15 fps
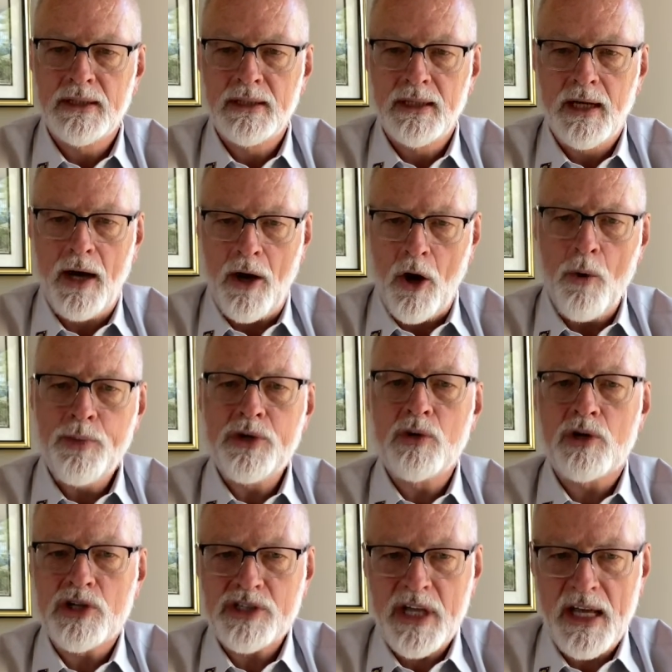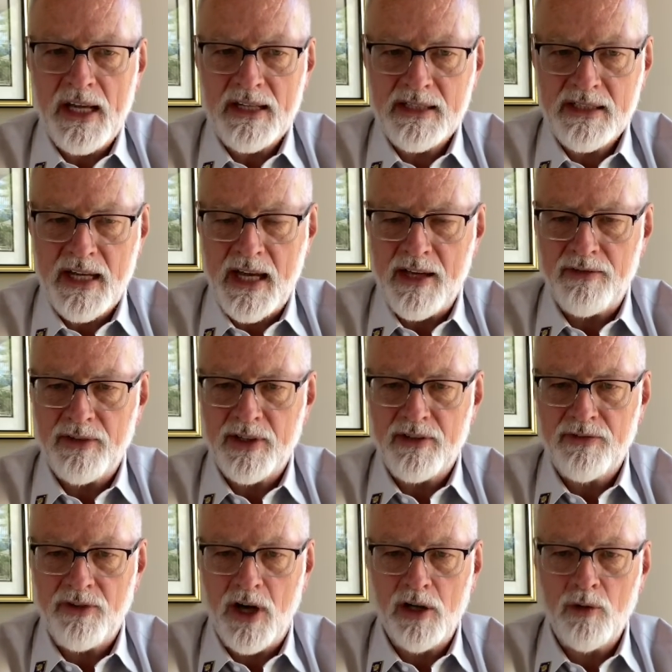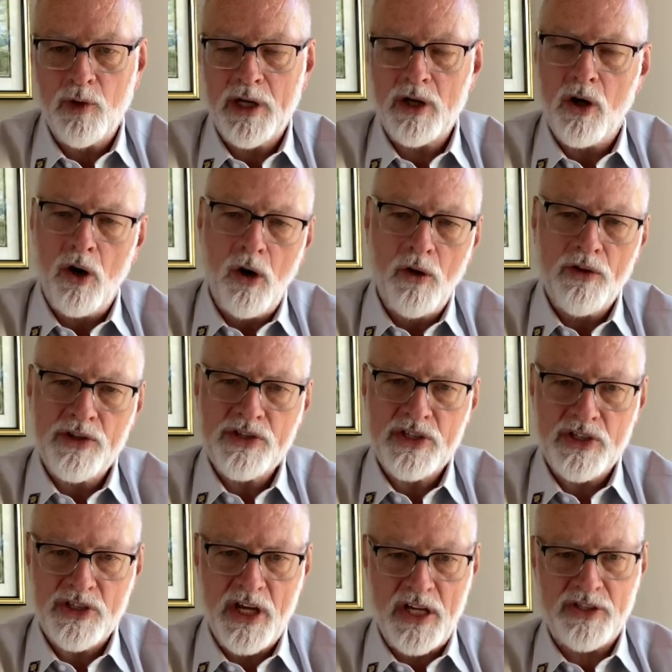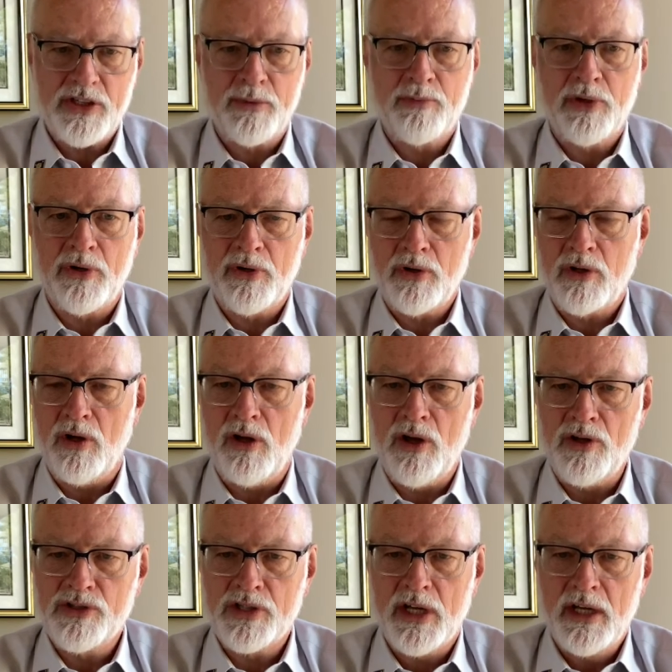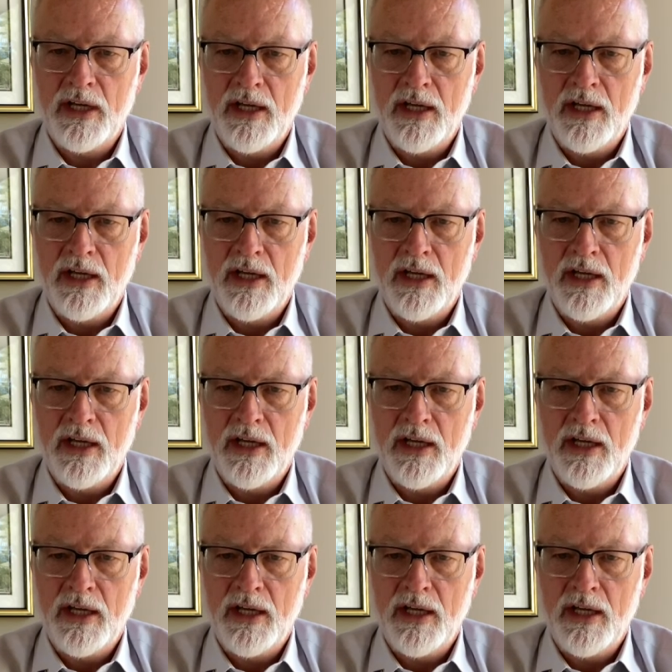I hope you are staying safe and following all the suggested protocols,